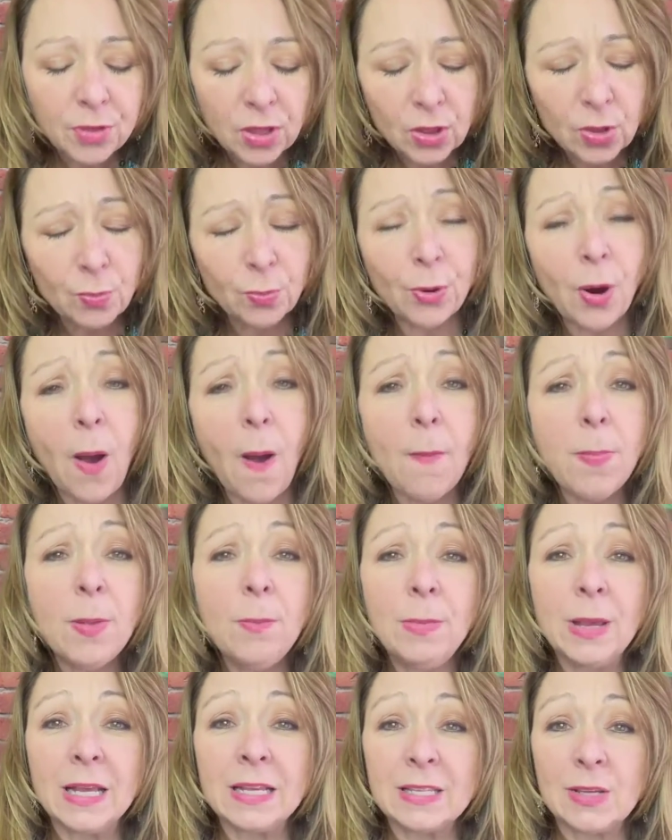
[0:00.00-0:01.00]
The
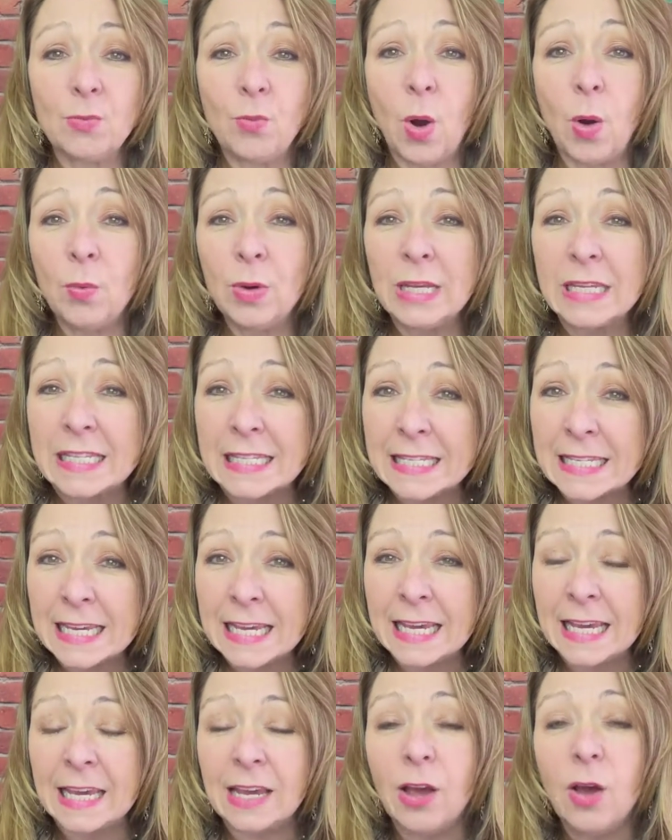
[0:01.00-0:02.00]
problem is, and what we
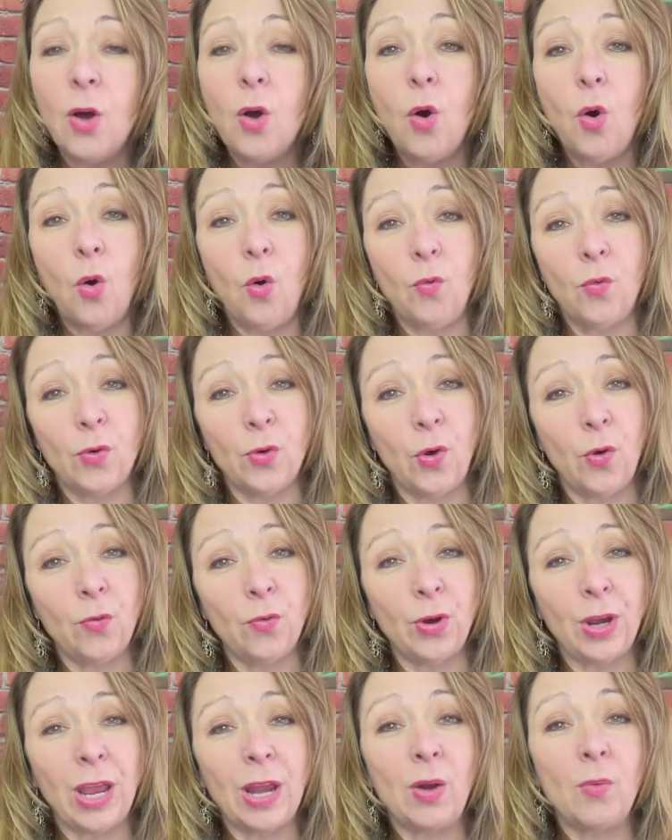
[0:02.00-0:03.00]
see over and over
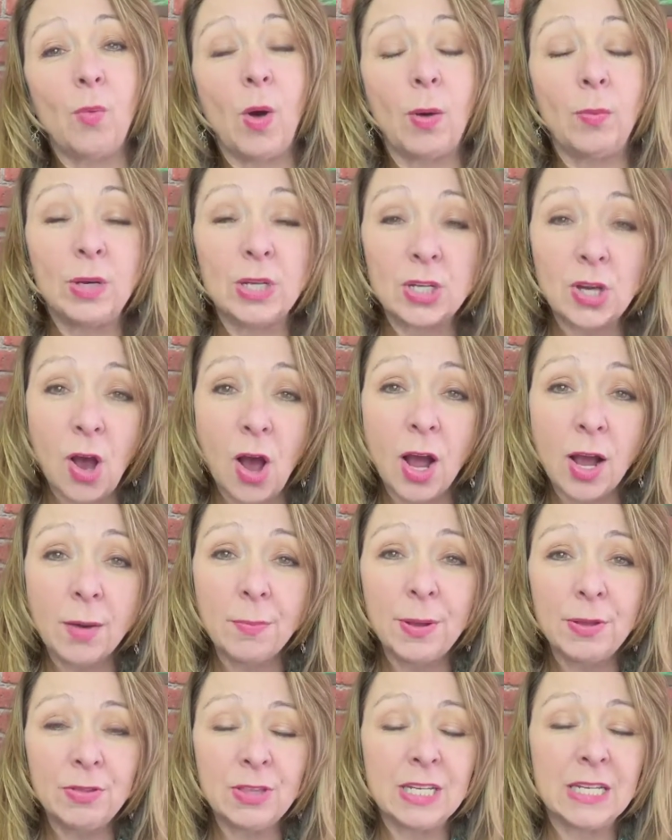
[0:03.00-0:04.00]
again, and why we talk
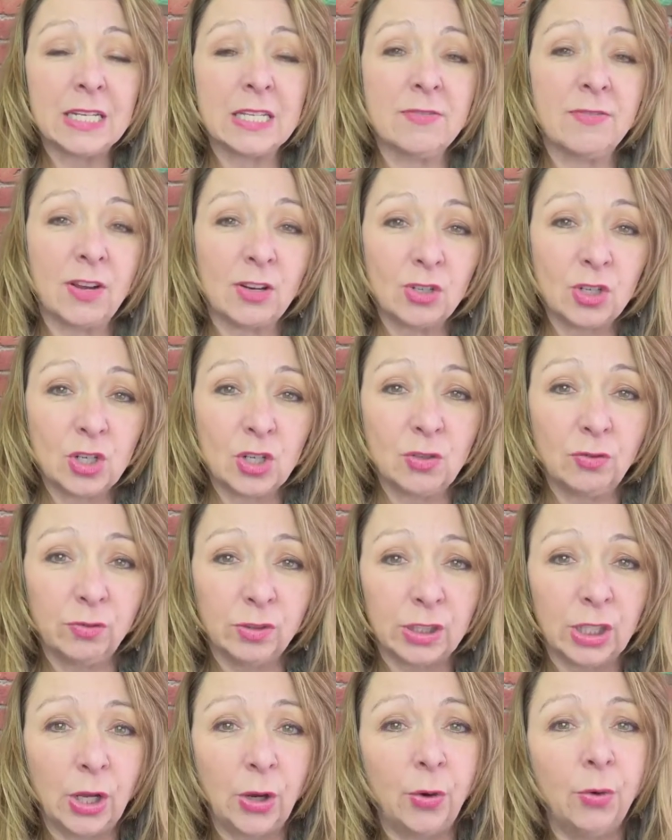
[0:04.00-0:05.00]
about the dysfunction of
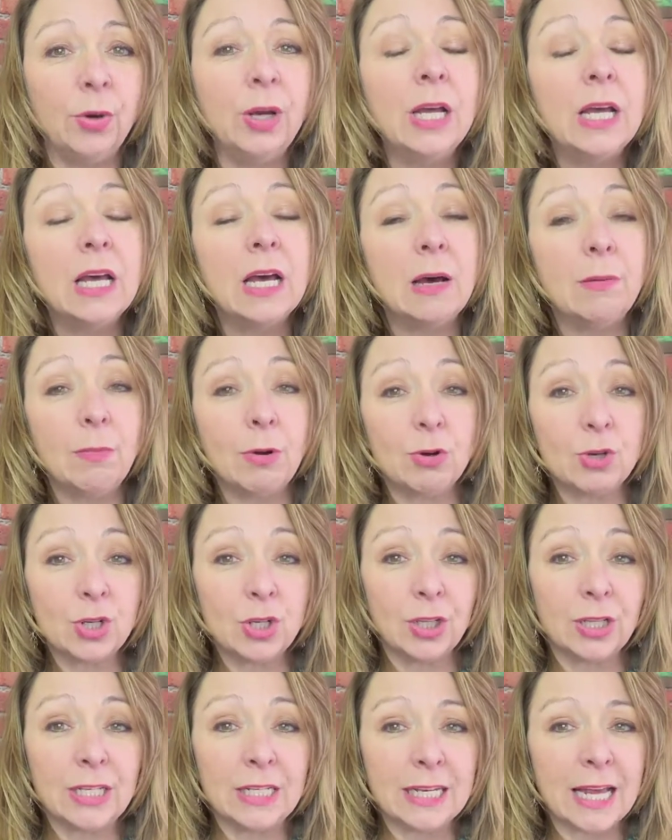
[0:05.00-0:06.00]
low
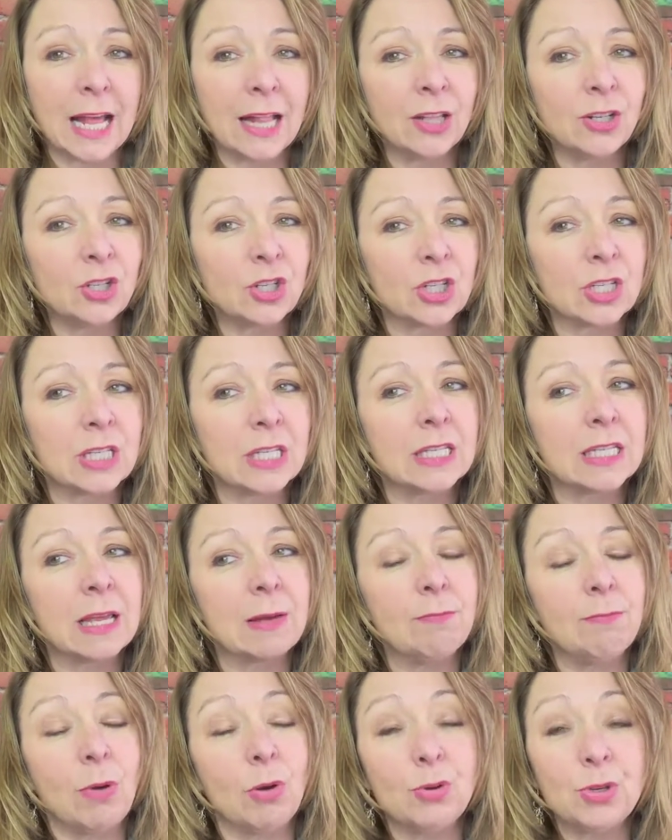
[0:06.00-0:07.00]
emotional intelligence, is
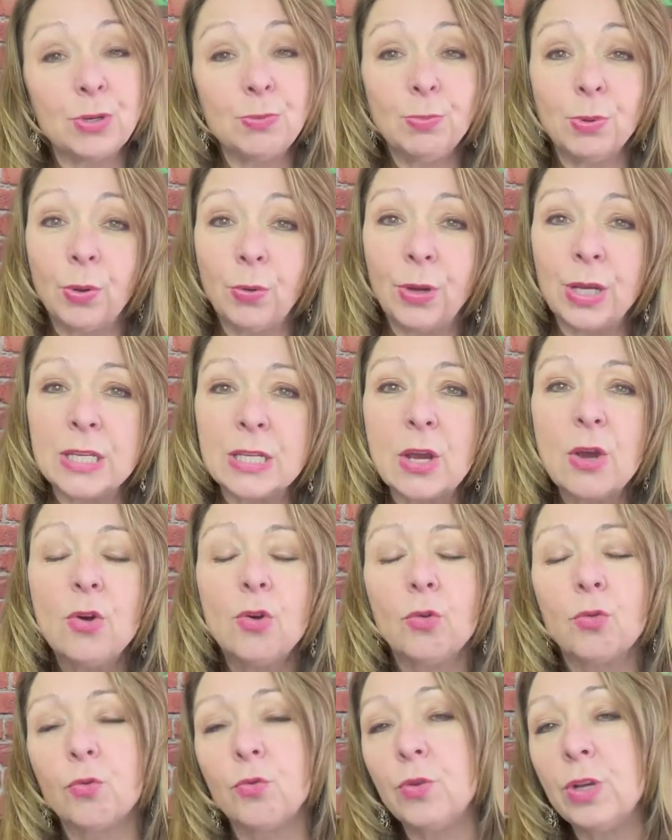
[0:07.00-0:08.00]
that most employees
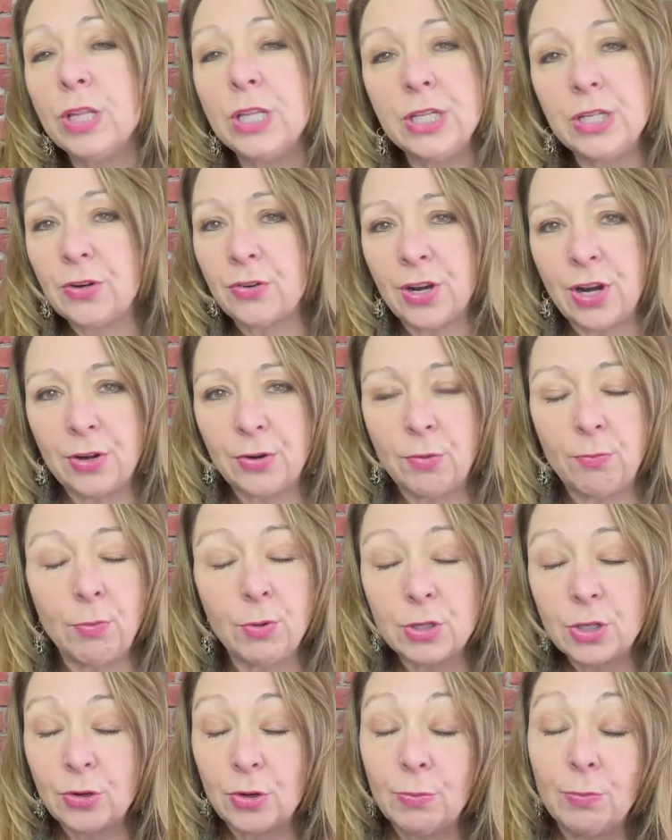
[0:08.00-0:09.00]
really
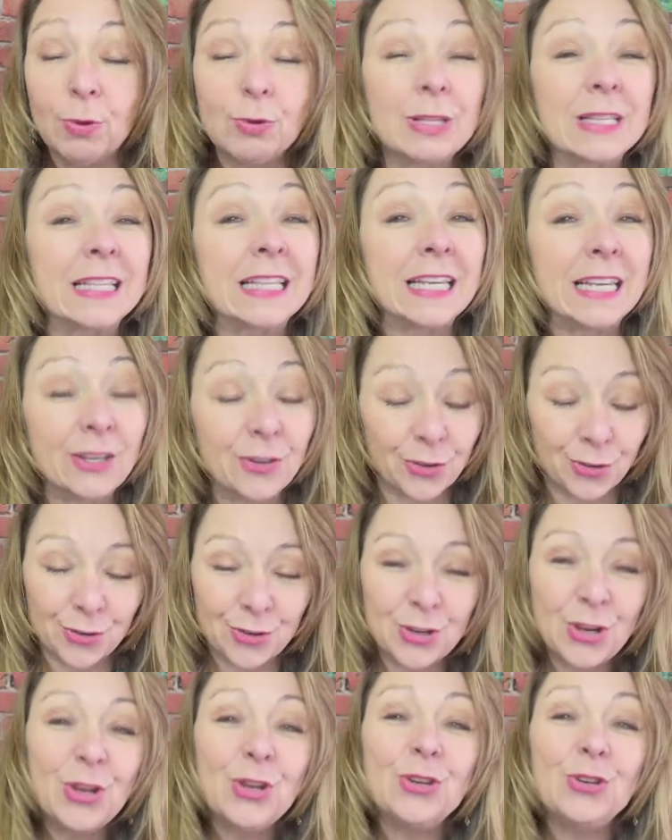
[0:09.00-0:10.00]
most
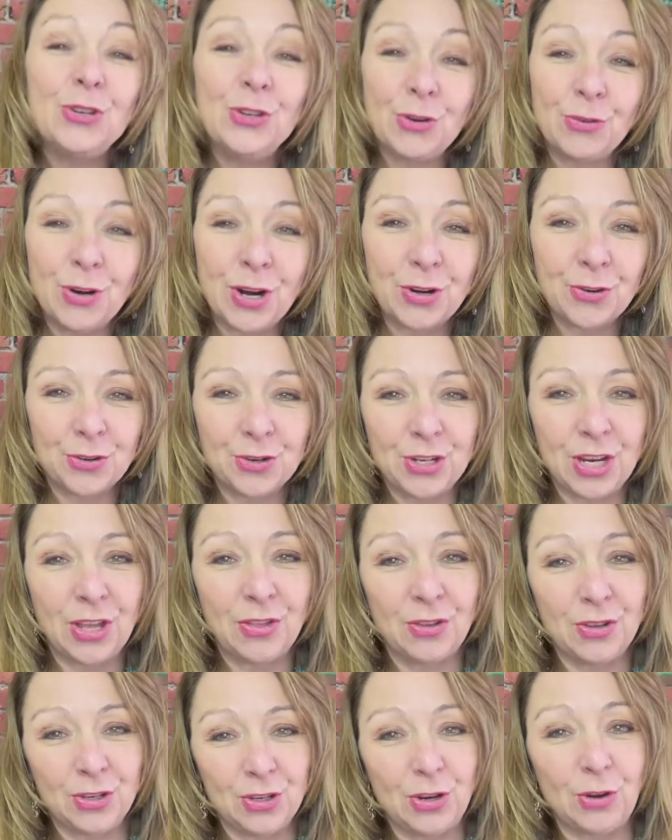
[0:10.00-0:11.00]
leaders don't understand
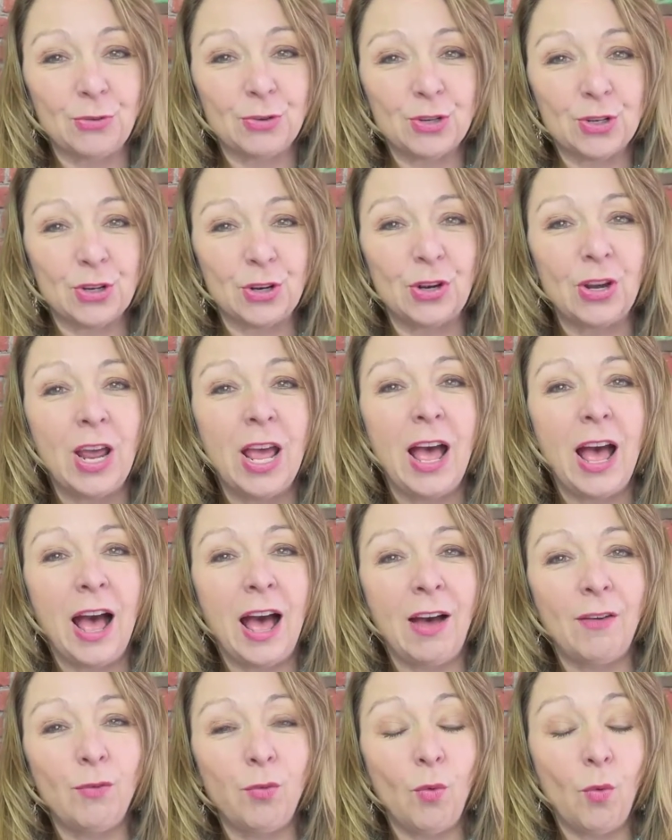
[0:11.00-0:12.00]
this notion
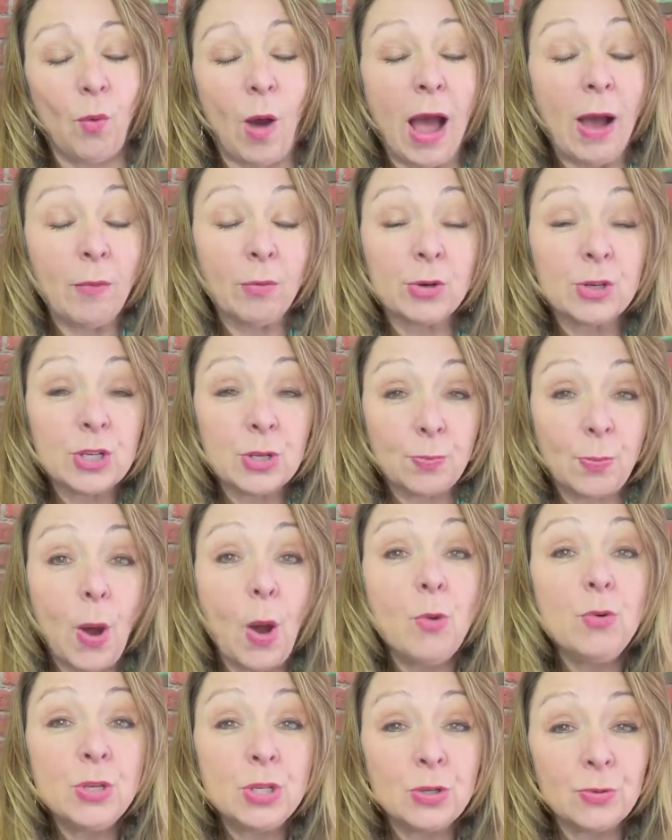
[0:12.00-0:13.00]
of how we're
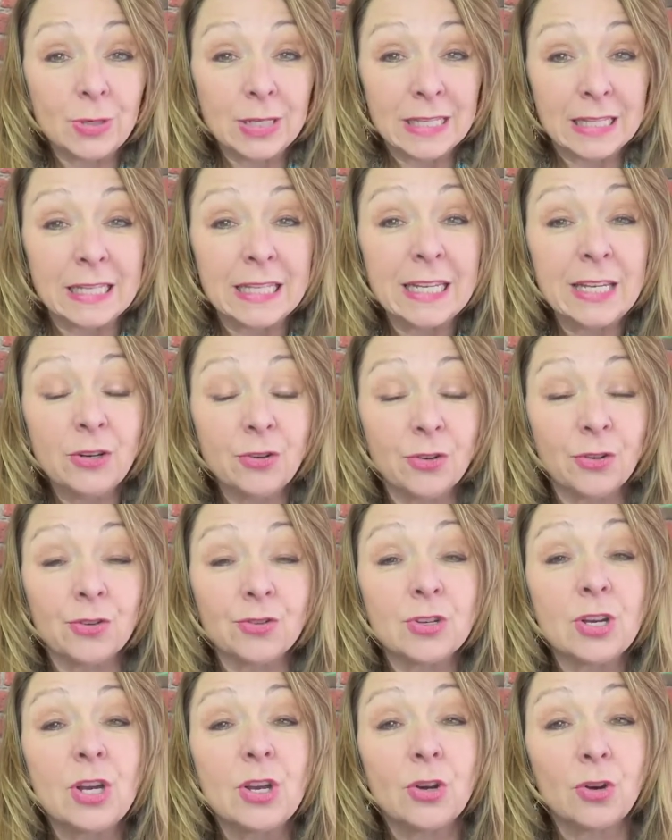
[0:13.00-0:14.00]
supposed to, as leaders,
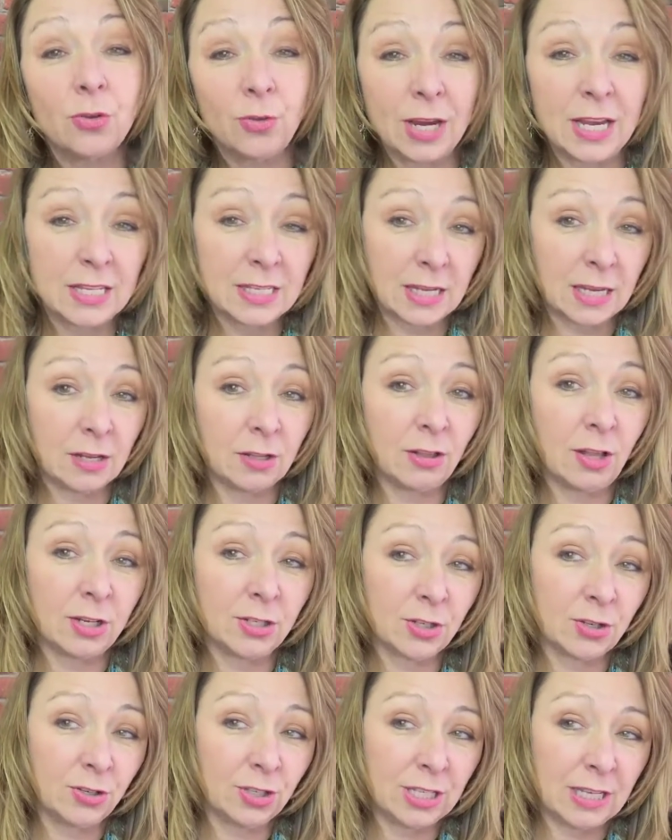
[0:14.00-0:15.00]
create
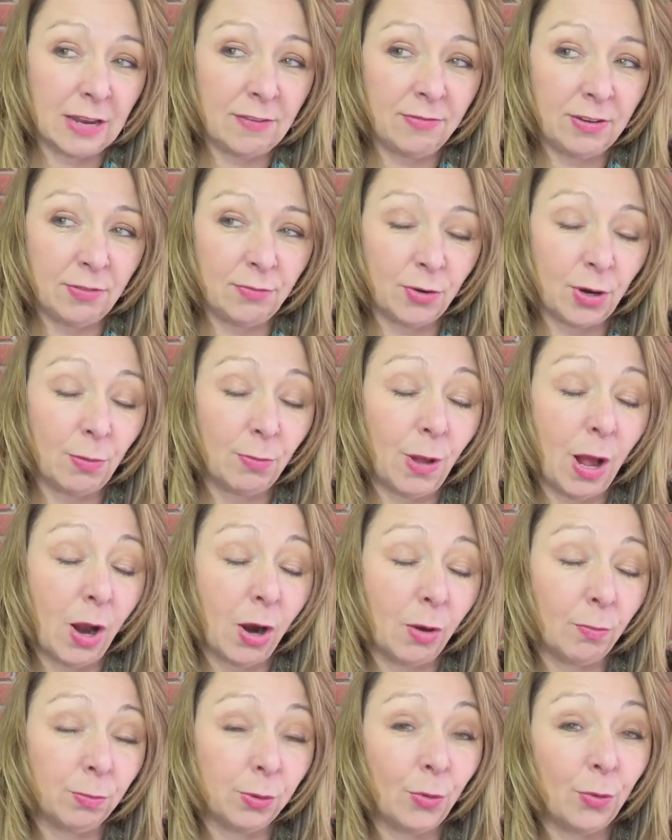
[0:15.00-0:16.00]
psychological safety for our
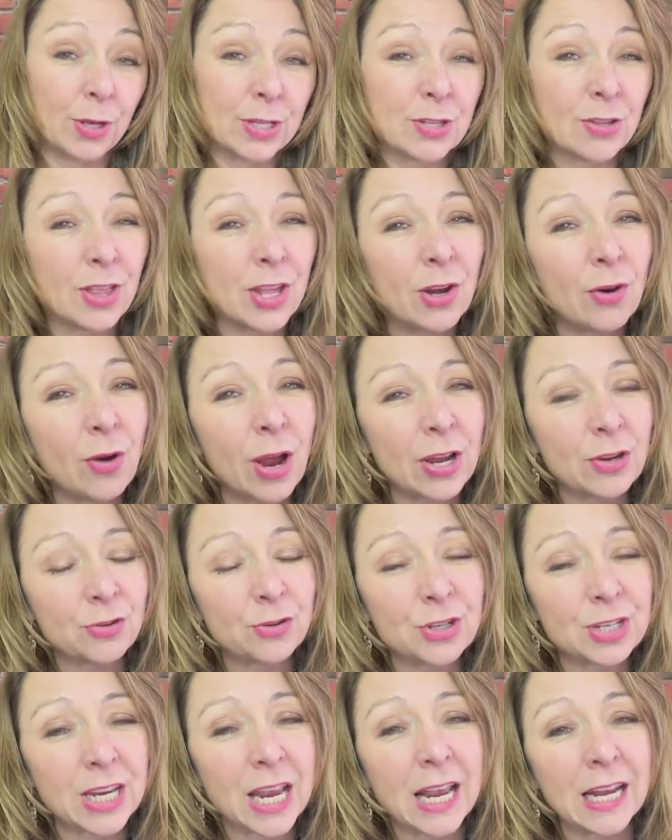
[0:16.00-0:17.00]
employees. So they don't
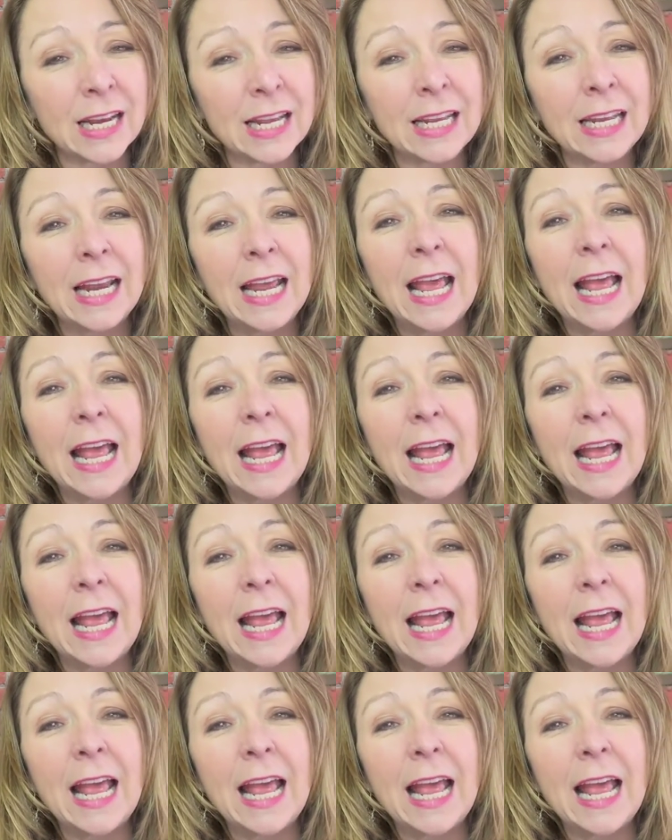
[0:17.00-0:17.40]
understand it,